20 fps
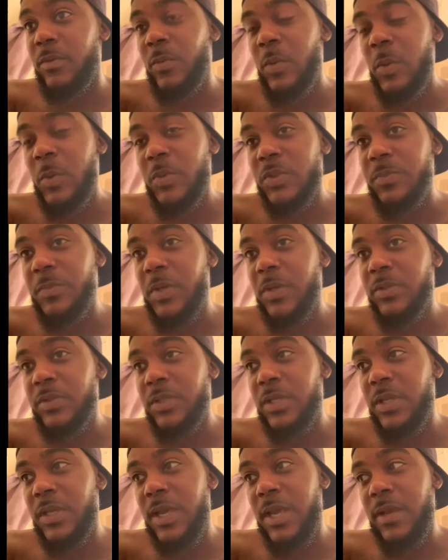we were supposed to
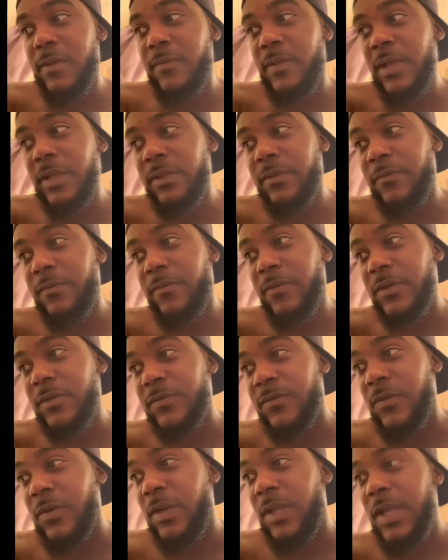have like the first
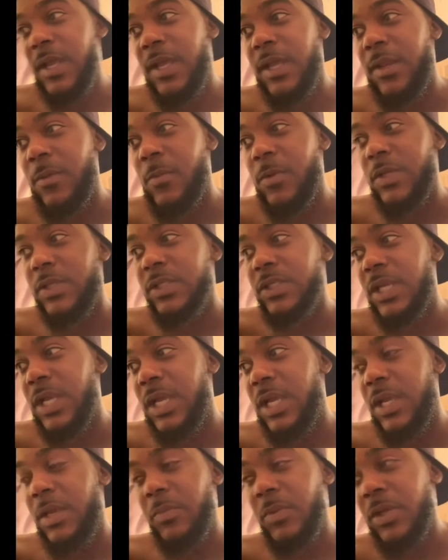48 at one
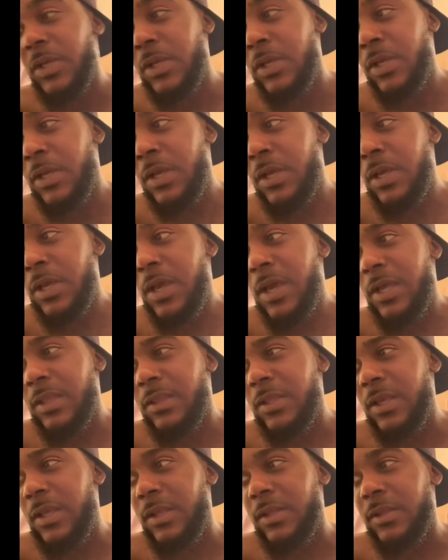time, but I
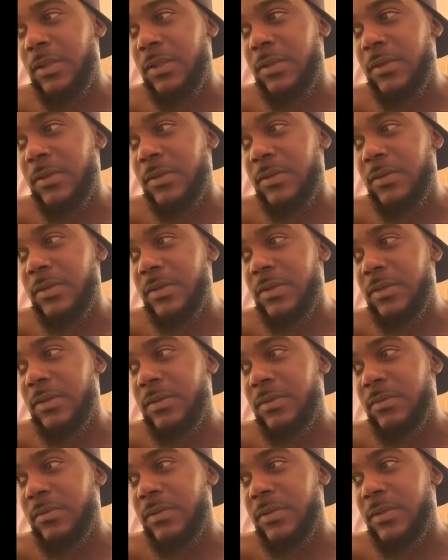think the
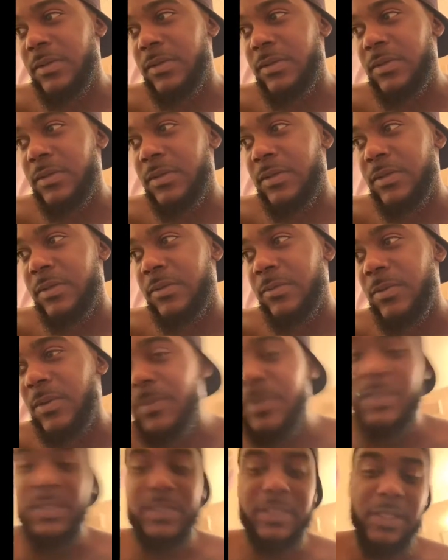
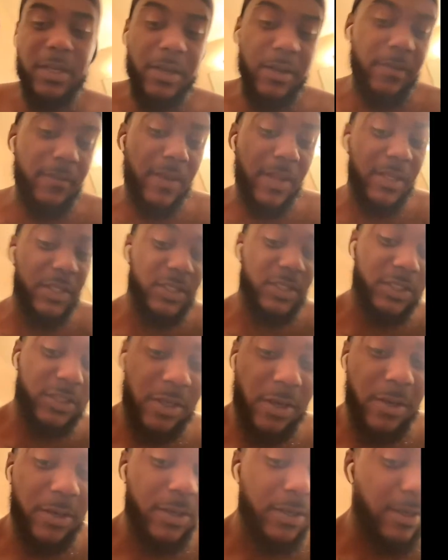representative, they
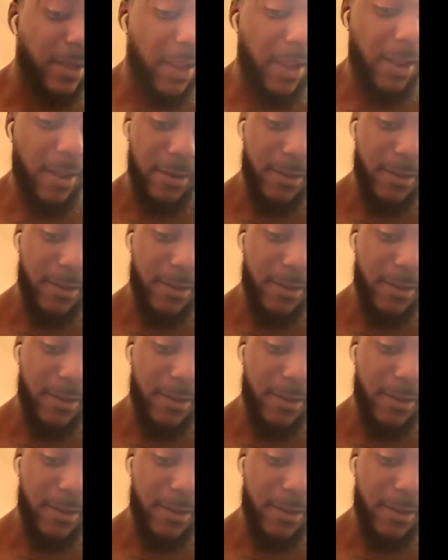turned it down